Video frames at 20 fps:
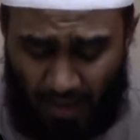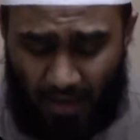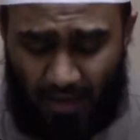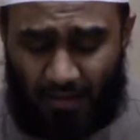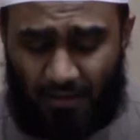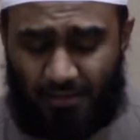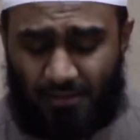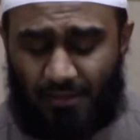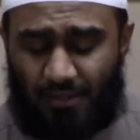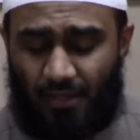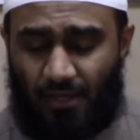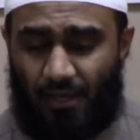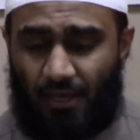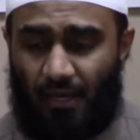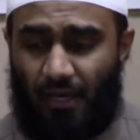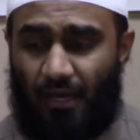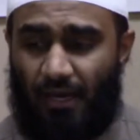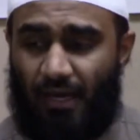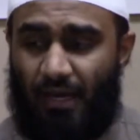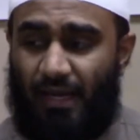And
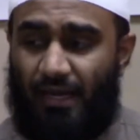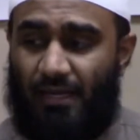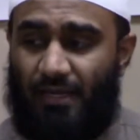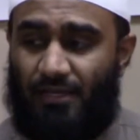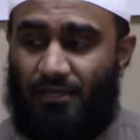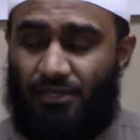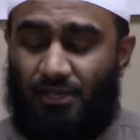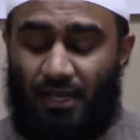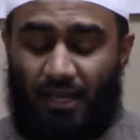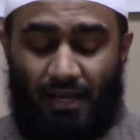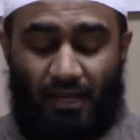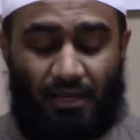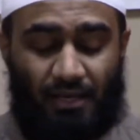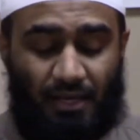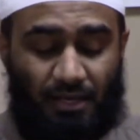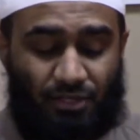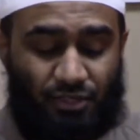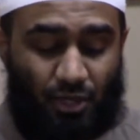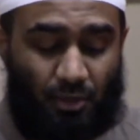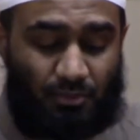
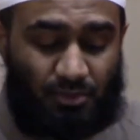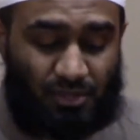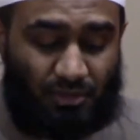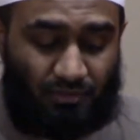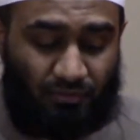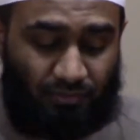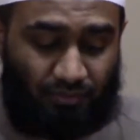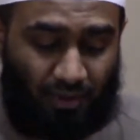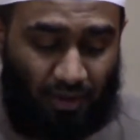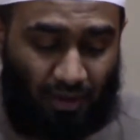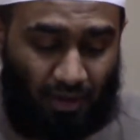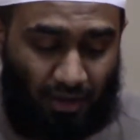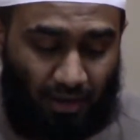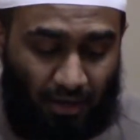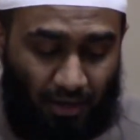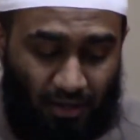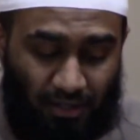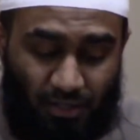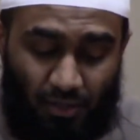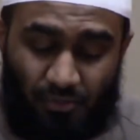in terms of
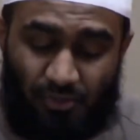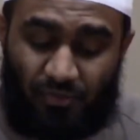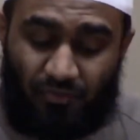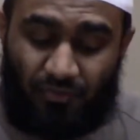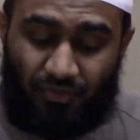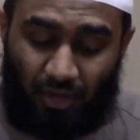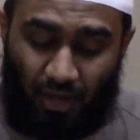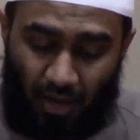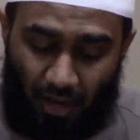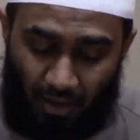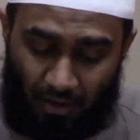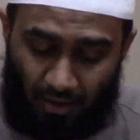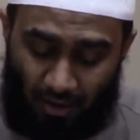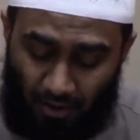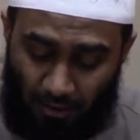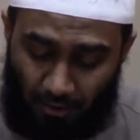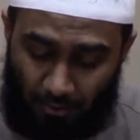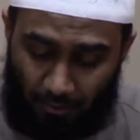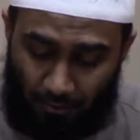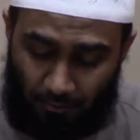
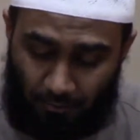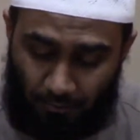tahara,